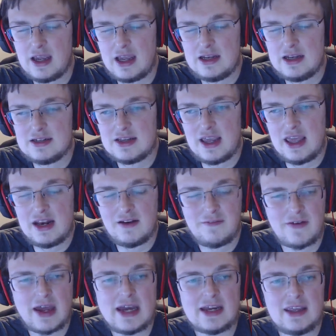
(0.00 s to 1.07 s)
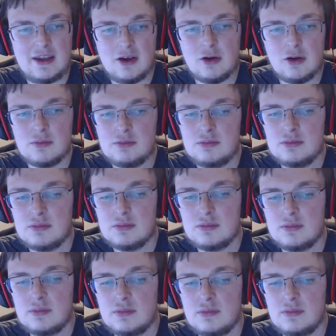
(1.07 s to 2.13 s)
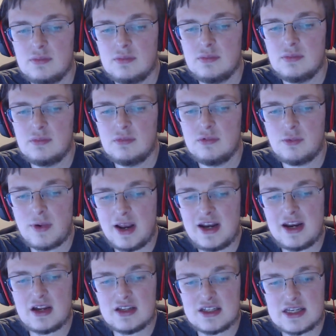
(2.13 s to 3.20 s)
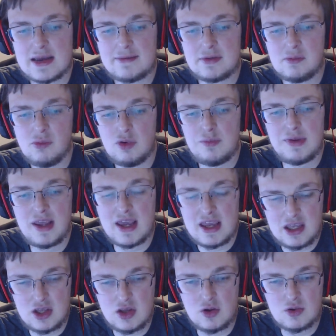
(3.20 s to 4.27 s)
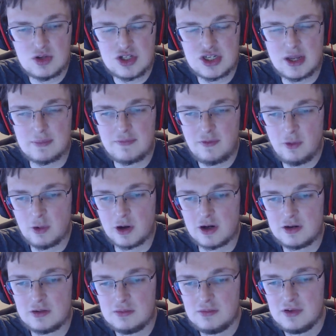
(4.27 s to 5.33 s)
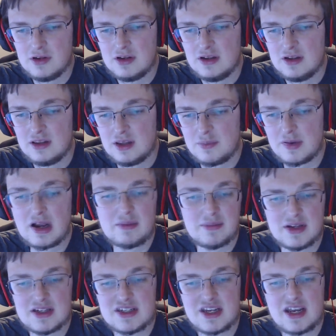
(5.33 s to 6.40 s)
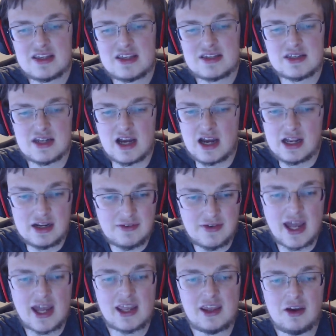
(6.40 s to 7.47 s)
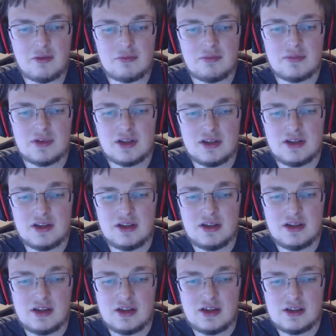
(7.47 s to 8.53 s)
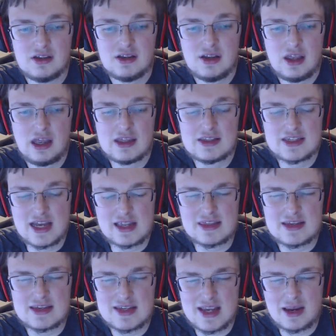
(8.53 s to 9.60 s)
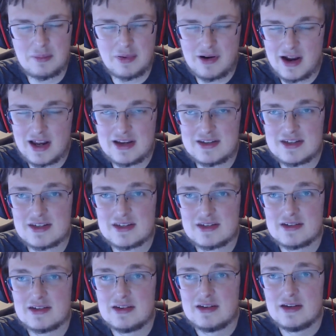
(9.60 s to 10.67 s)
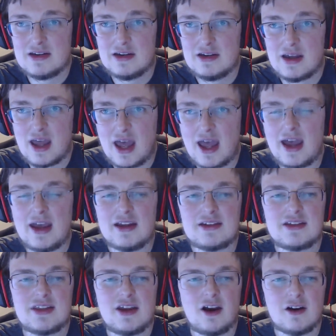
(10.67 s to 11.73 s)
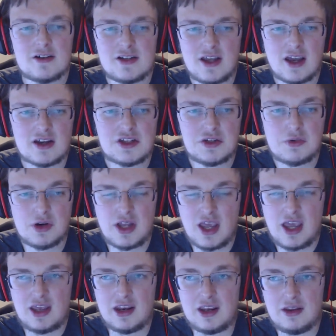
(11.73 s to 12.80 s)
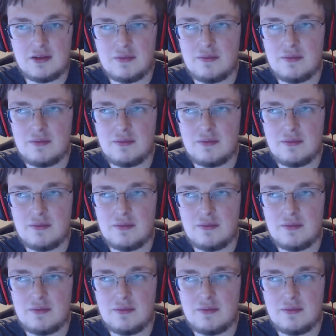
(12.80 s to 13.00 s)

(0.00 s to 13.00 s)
and in a vacuum, Radeon seven would be a huge step forward. The problem is it's not in a vacuum. It's at the same price as the R T X twenty eighty.